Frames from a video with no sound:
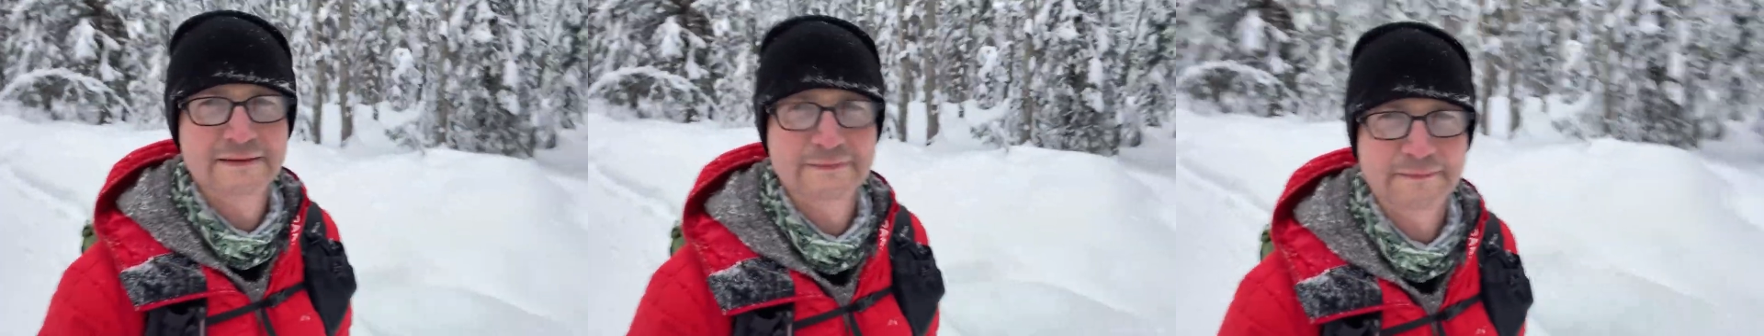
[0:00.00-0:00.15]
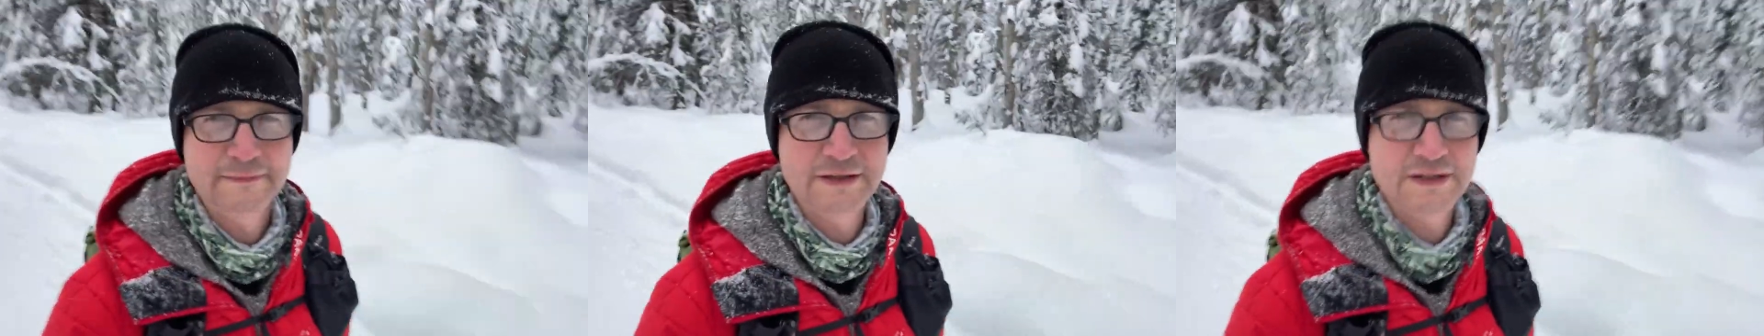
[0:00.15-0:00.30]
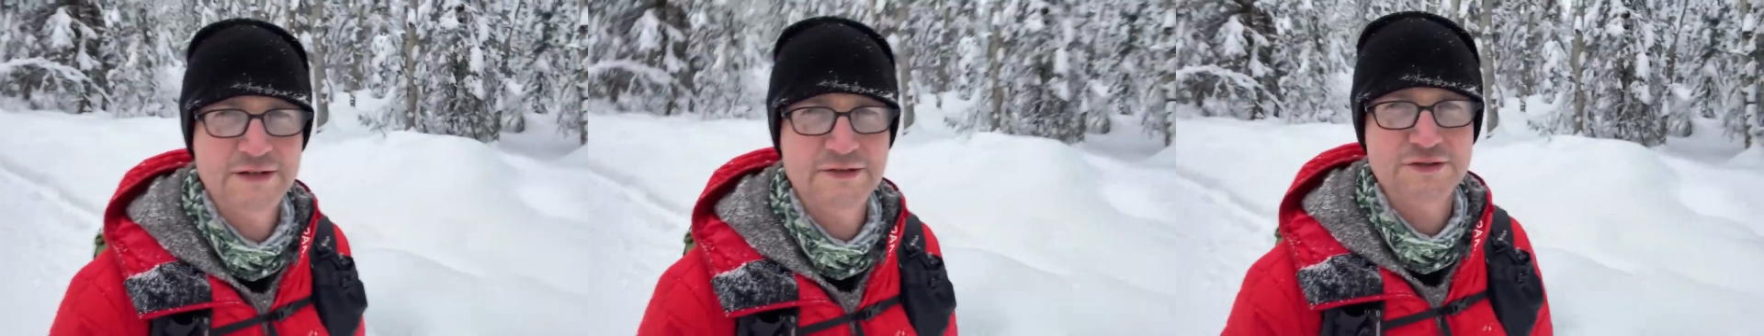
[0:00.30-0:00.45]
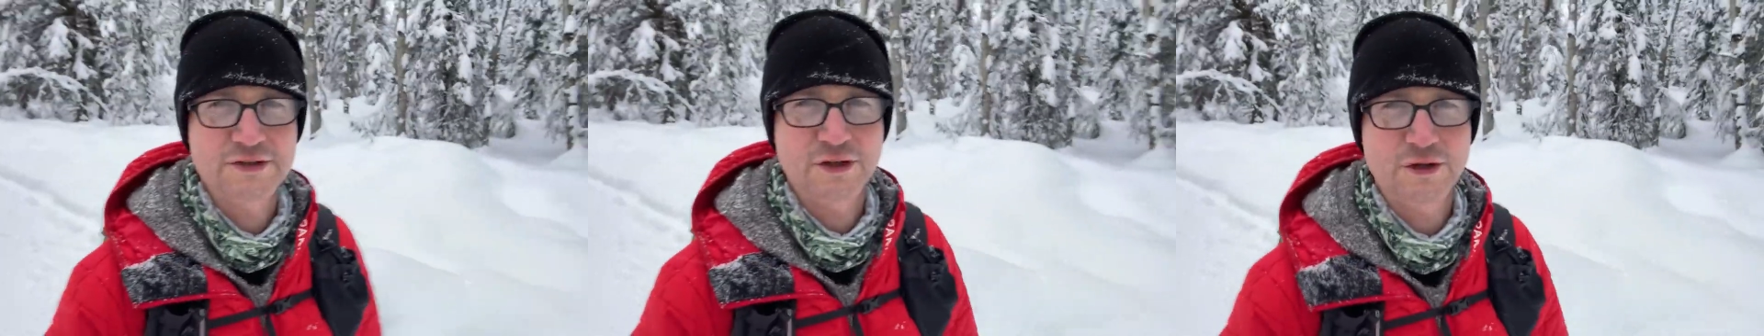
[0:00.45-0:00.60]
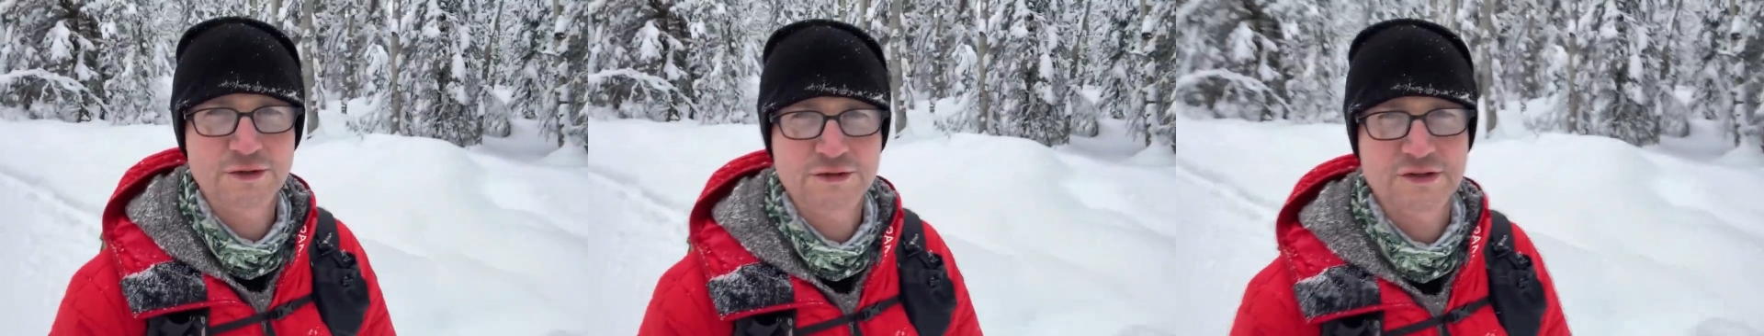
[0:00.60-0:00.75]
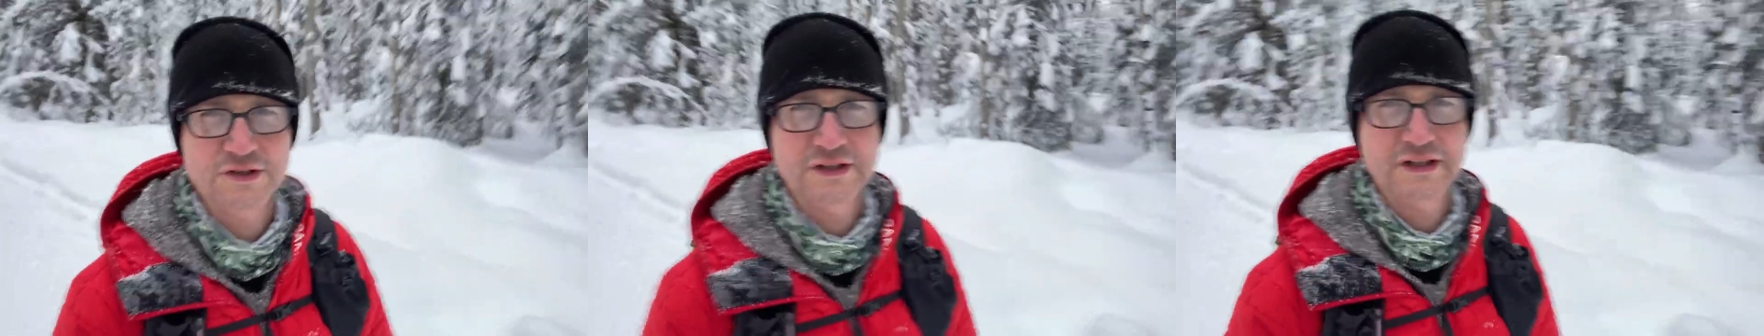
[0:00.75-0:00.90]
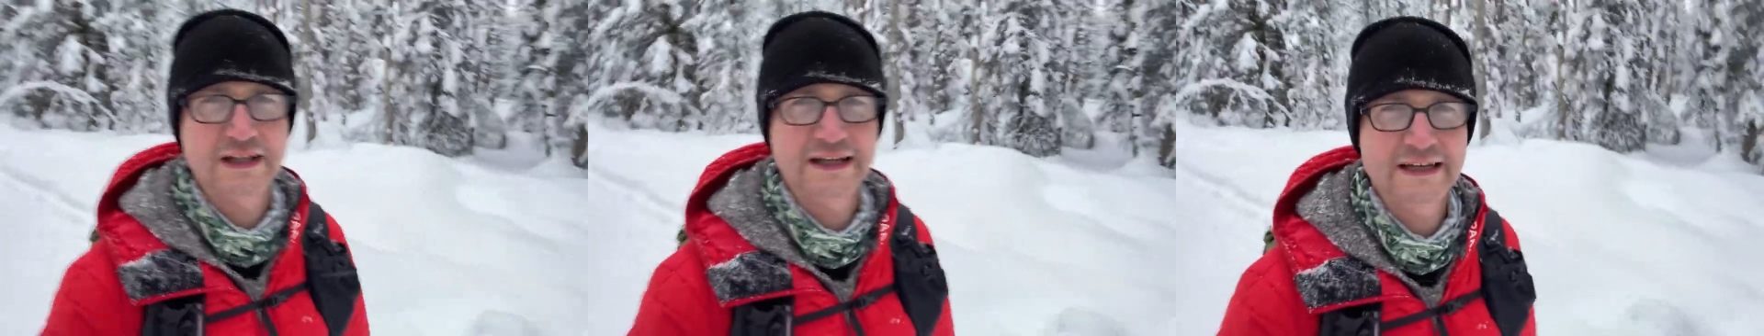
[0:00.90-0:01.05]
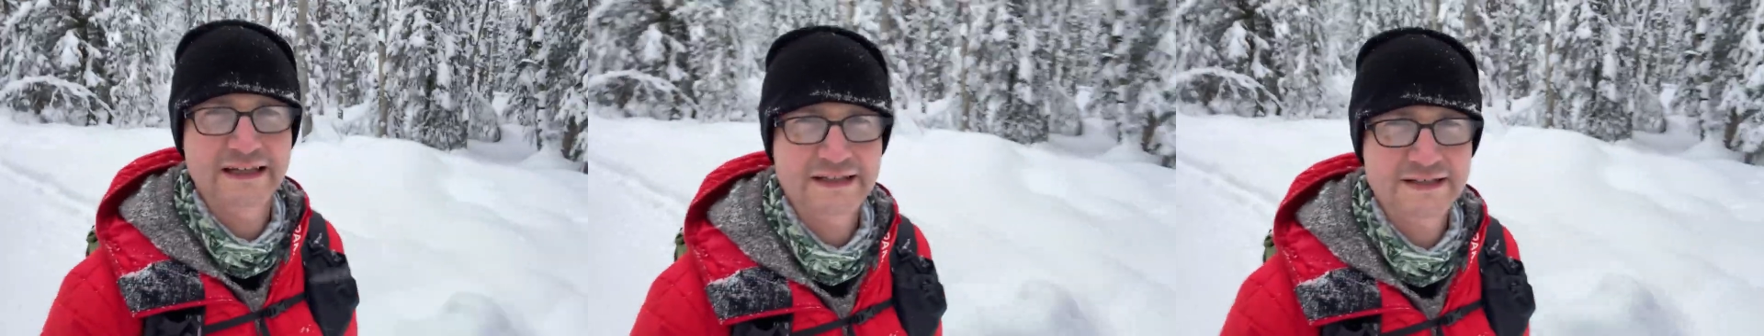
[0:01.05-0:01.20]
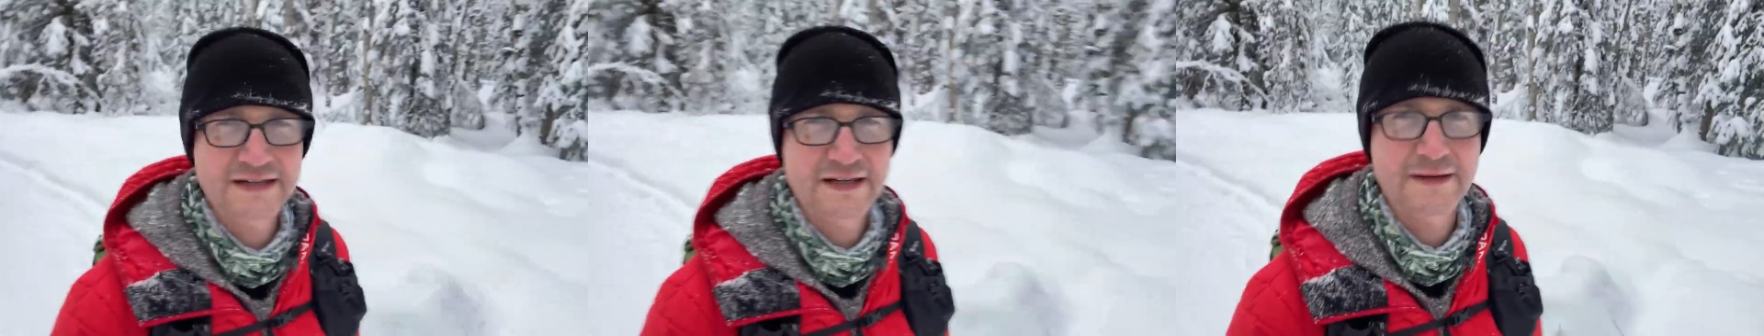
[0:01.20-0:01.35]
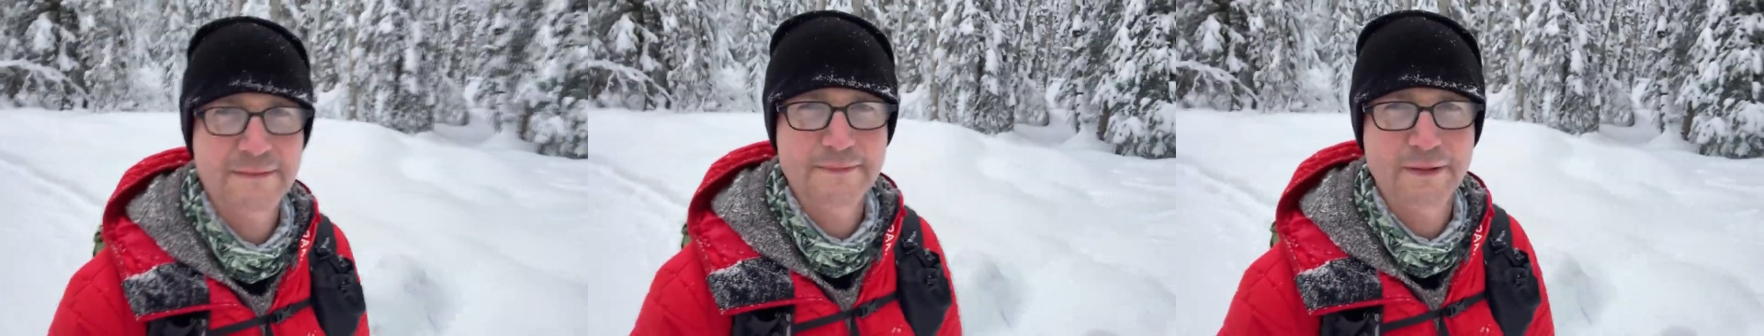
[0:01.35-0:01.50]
men's ultralight